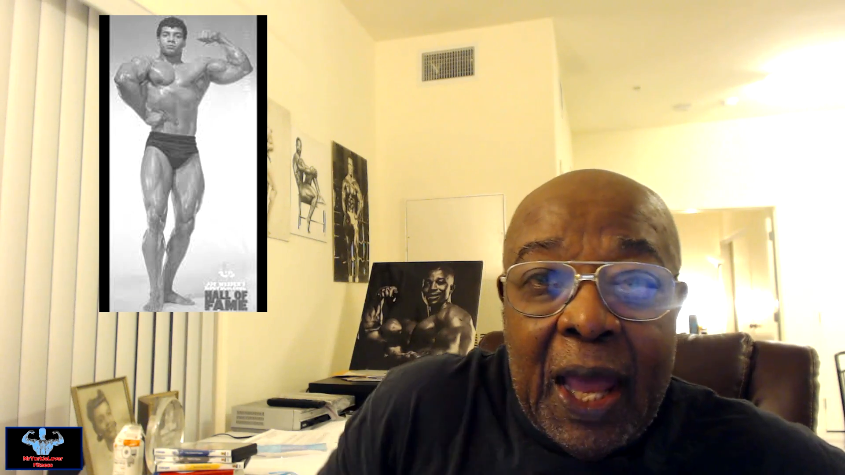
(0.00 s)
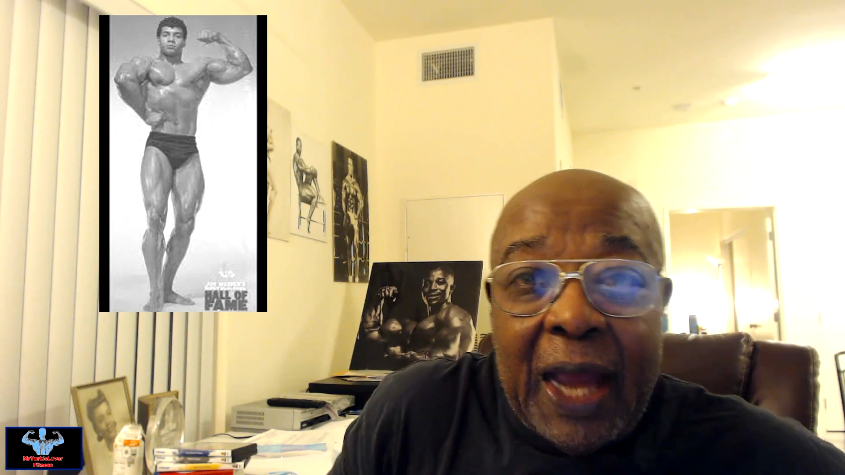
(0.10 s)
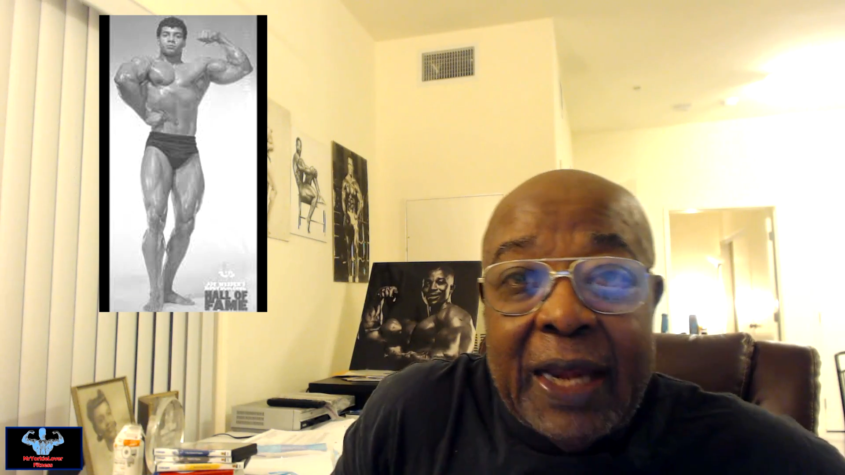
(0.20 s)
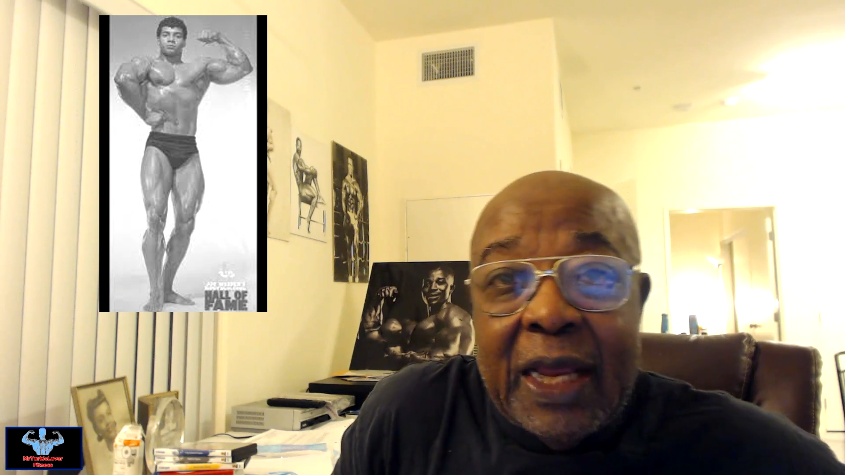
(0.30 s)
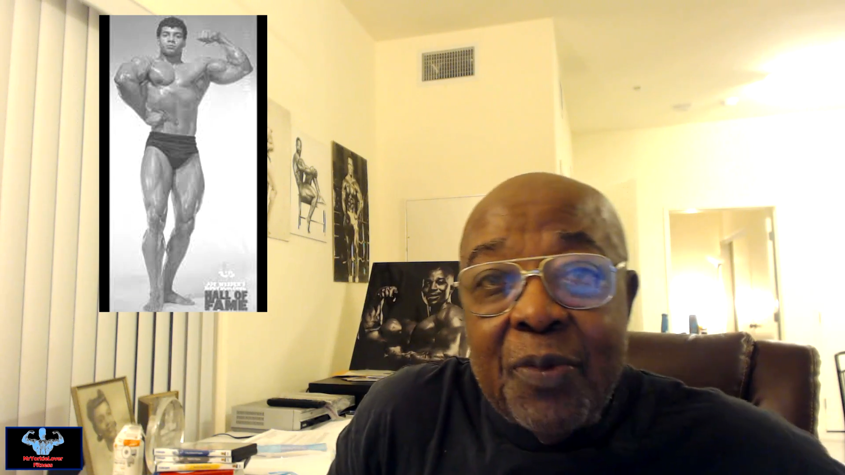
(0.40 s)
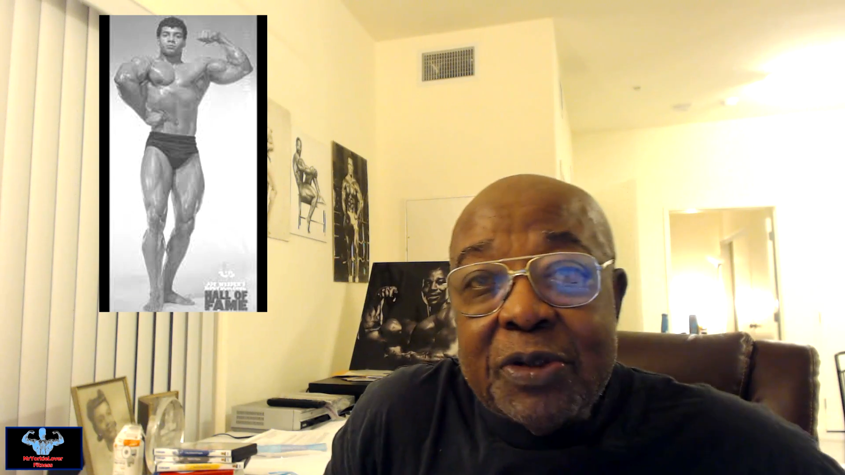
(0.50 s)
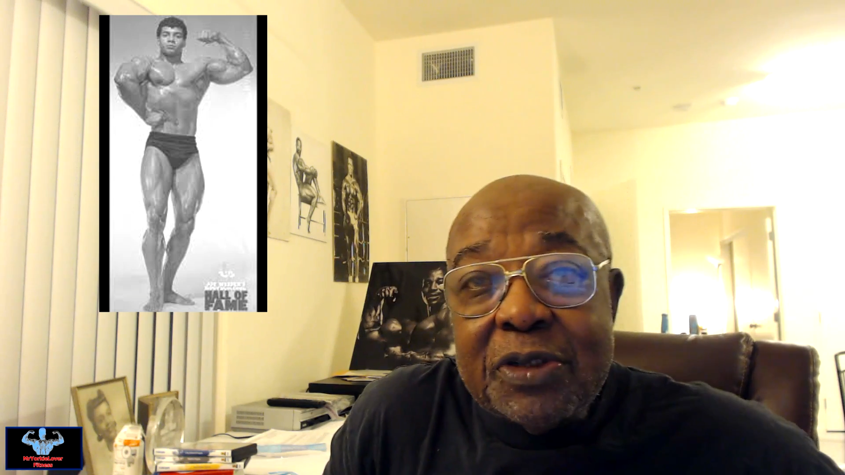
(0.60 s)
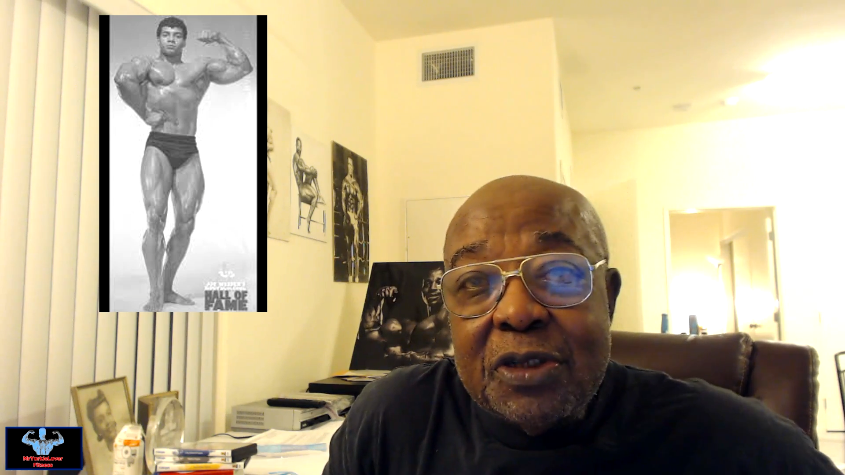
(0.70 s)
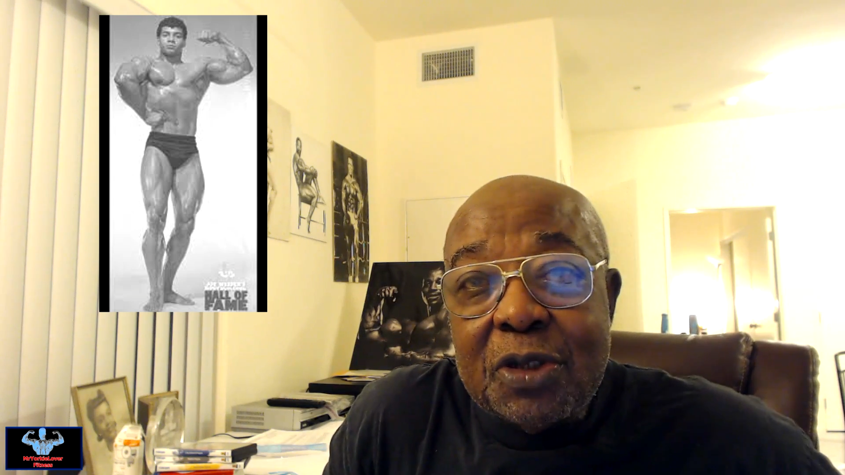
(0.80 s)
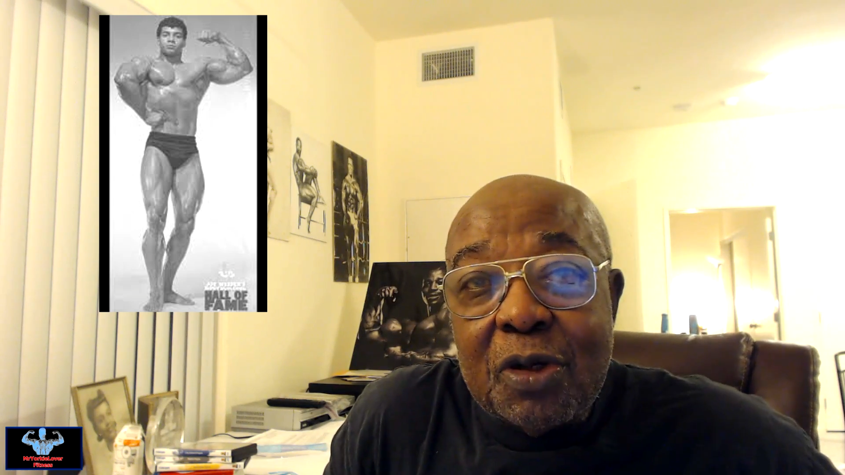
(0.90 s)
and he
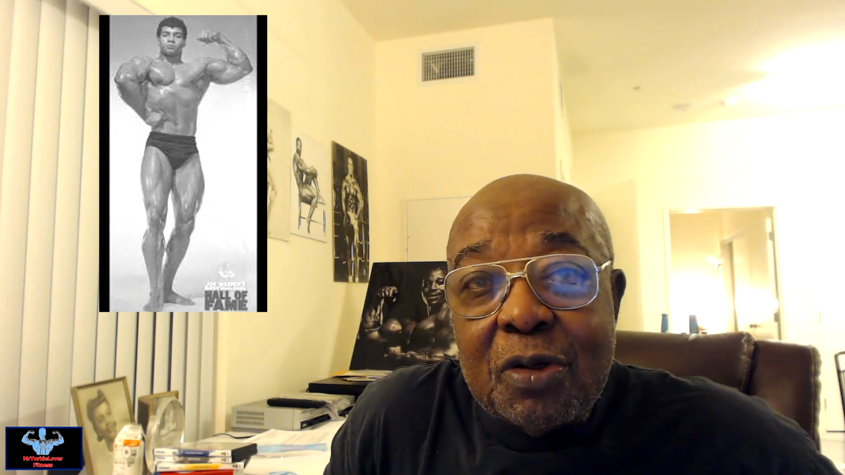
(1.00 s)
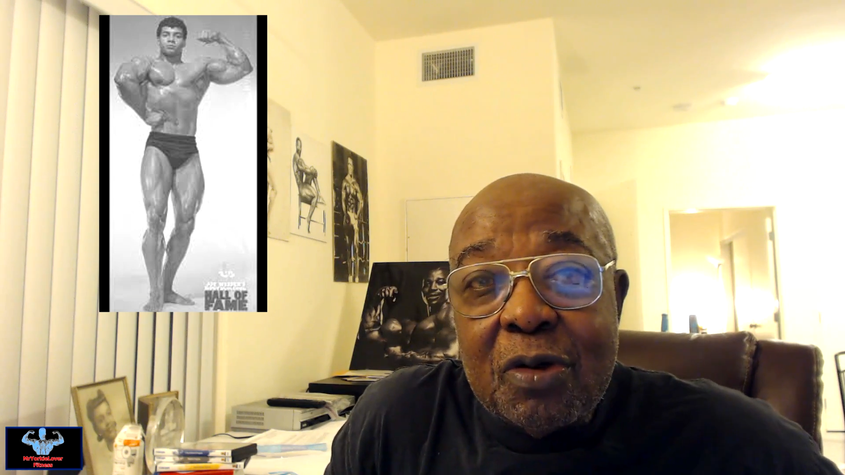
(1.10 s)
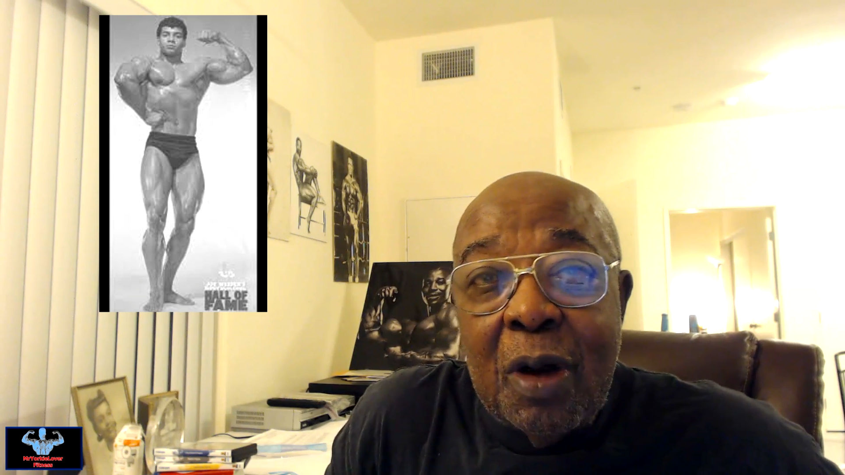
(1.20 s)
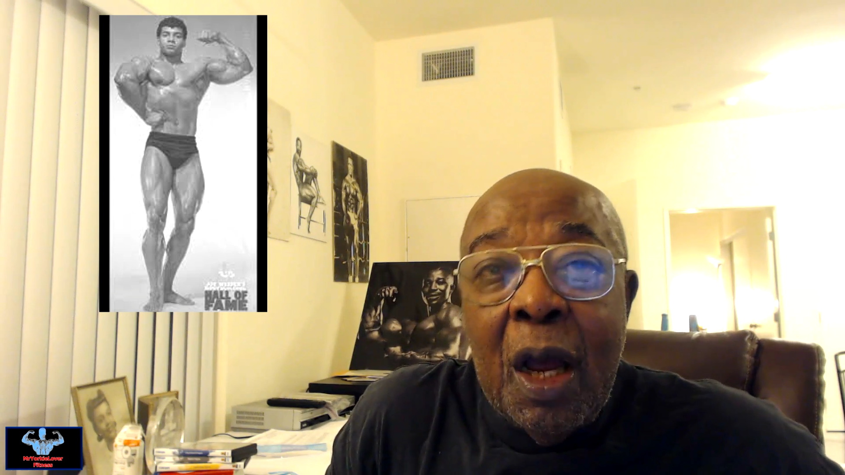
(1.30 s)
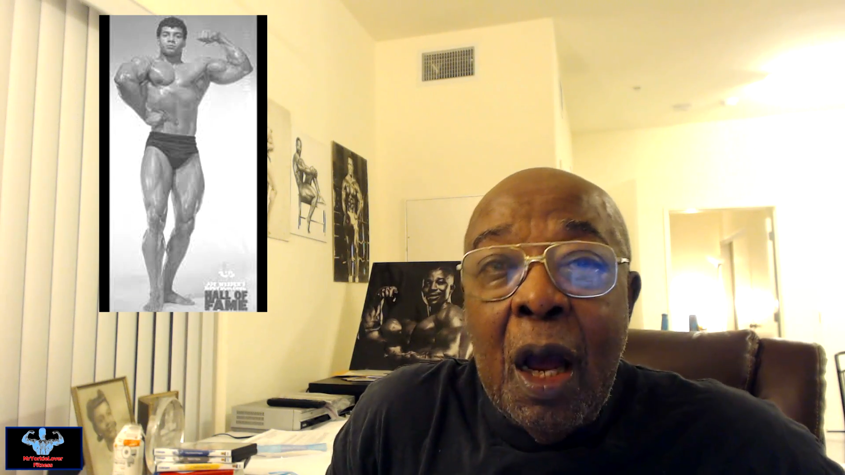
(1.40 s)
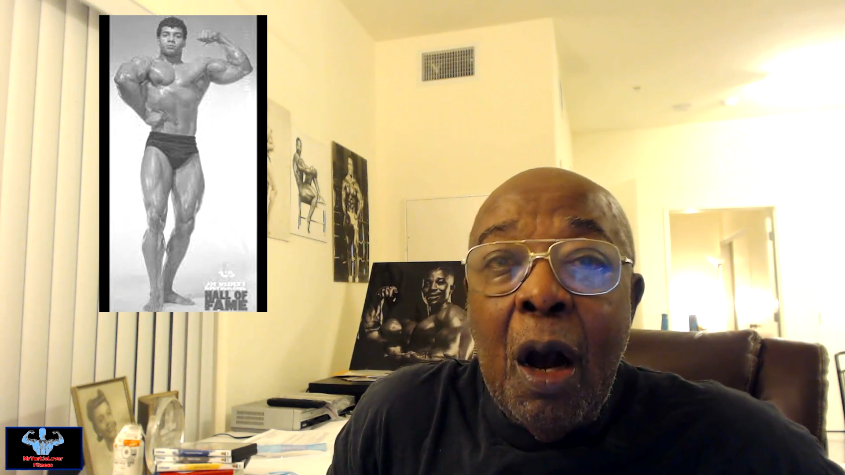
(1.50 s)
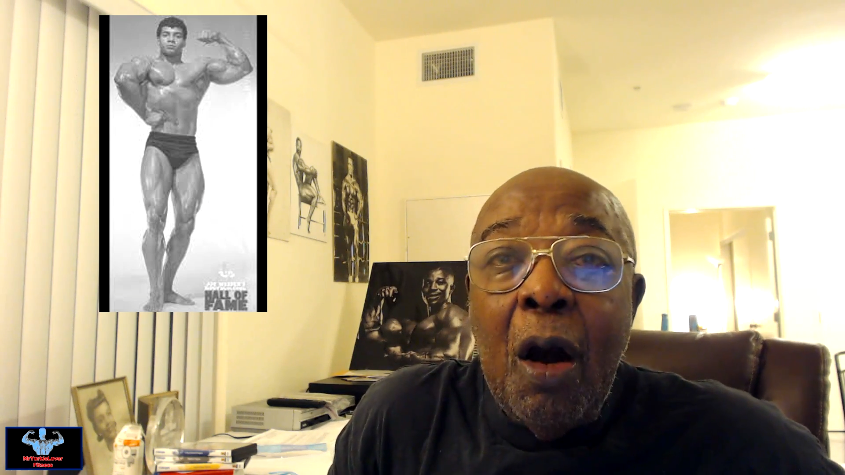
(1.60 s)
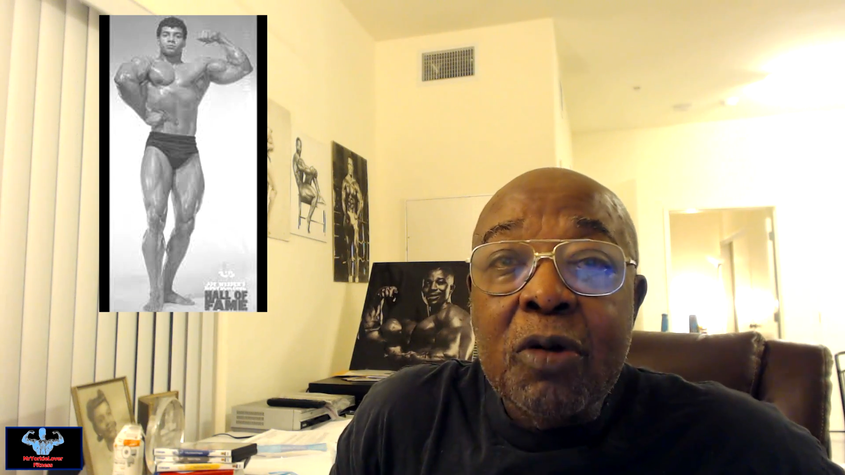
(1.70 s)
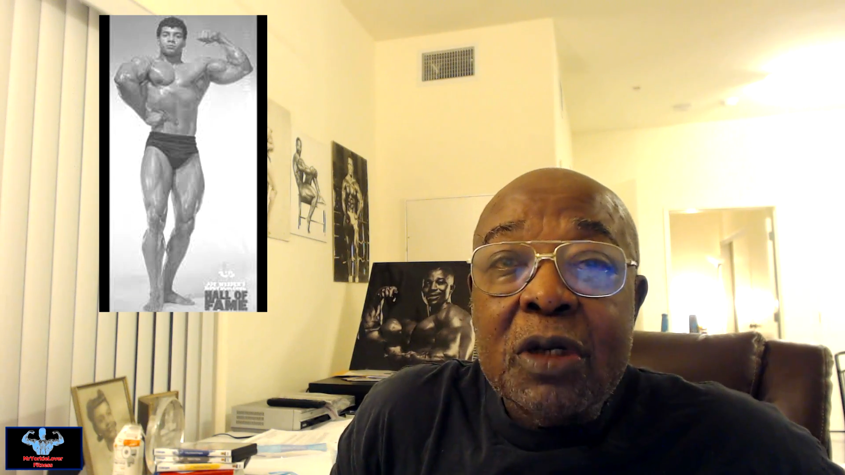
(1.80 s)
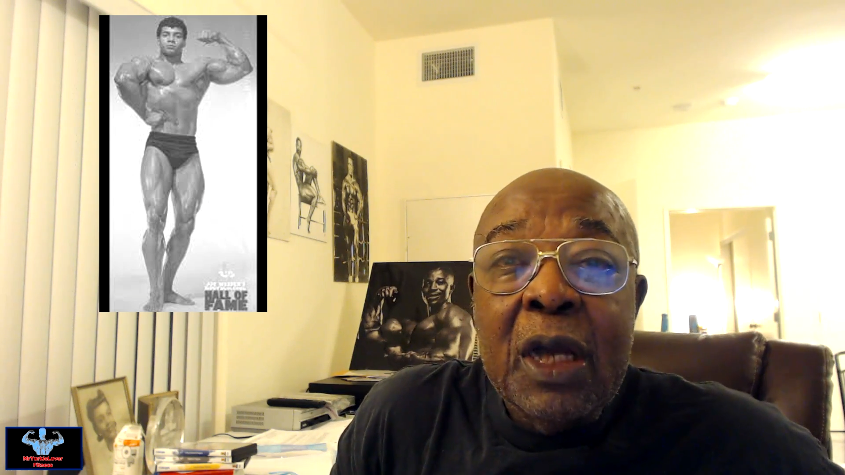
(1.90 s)
was just,
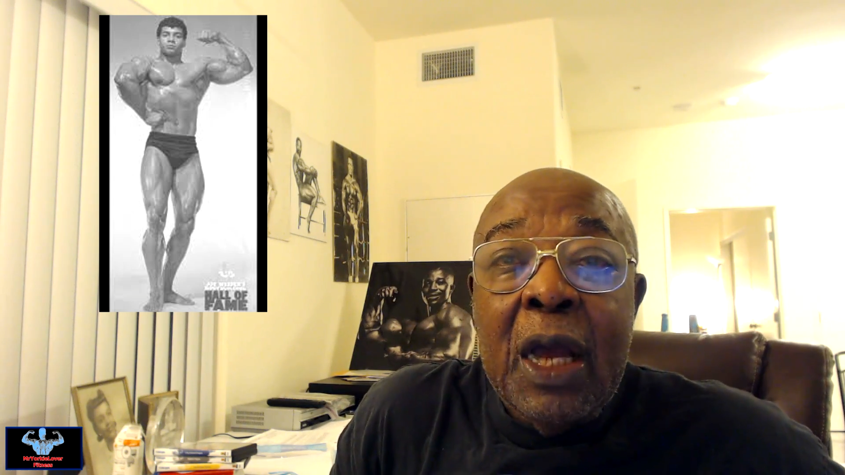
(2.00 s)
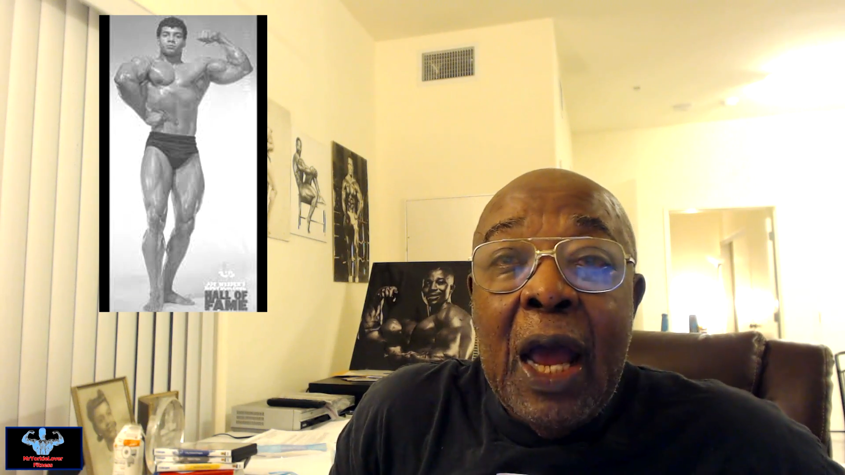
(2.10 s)
oh,